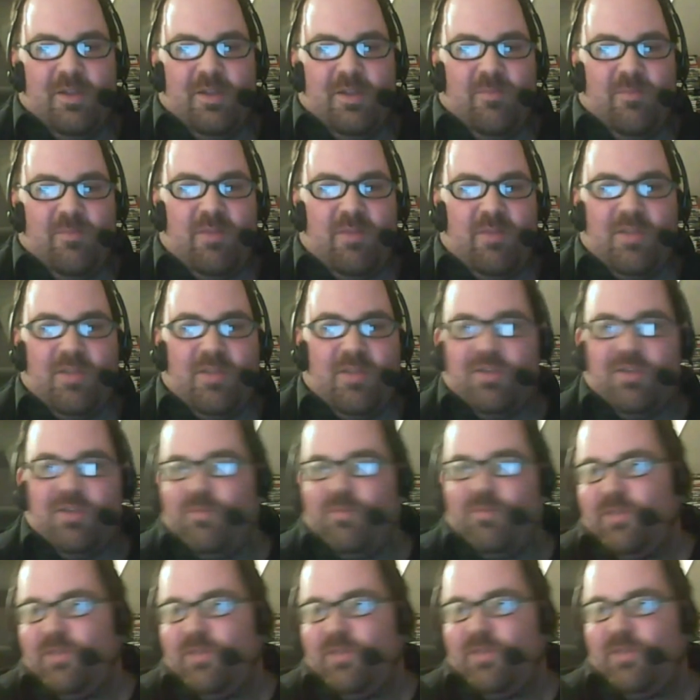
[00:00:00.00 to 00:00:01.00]
Might be
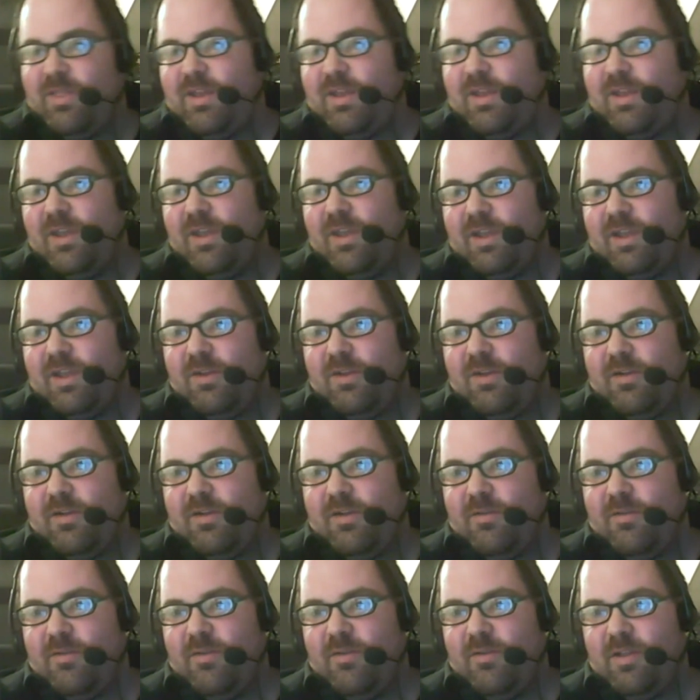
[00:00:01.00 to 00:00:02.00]
cheaper on sending it
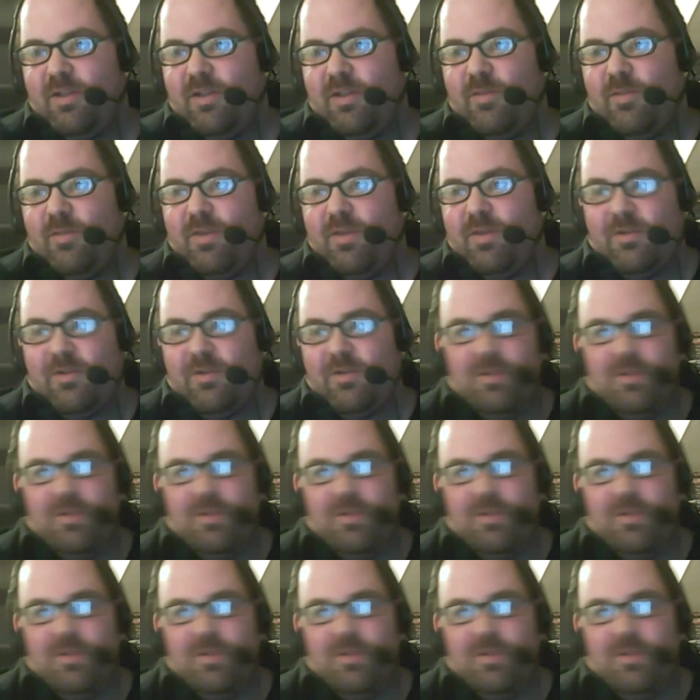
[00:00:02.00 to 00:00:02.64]
uh, in the mail.